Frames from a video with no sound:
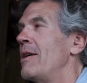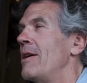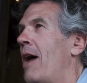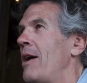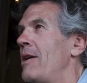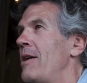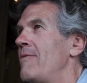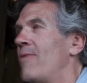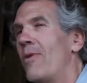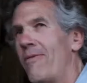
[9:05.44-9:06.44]
I need
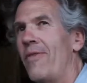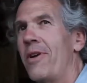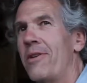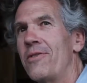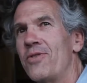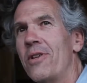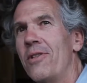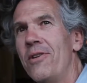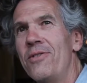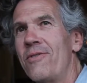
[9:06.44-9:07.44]
four figures at
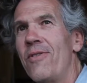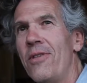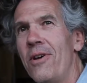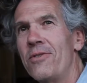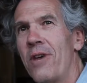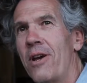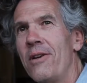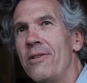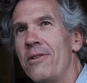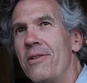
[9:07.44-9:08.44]
least for this. I,
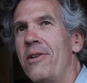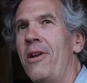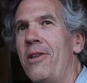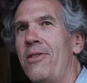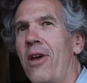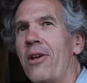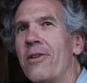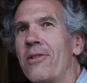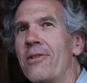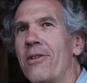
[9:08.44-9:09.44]
anything,
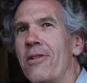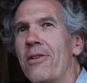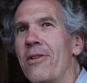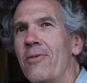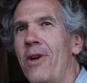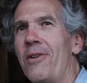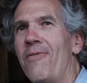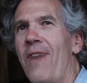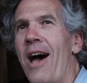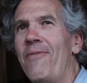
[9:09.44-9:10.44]
right,
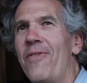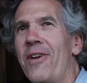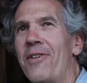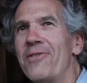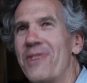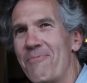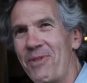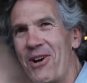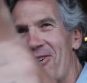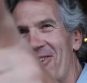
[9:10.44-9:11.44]
five figures I'm
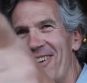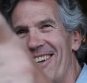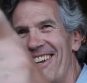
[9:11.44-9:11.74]
talking.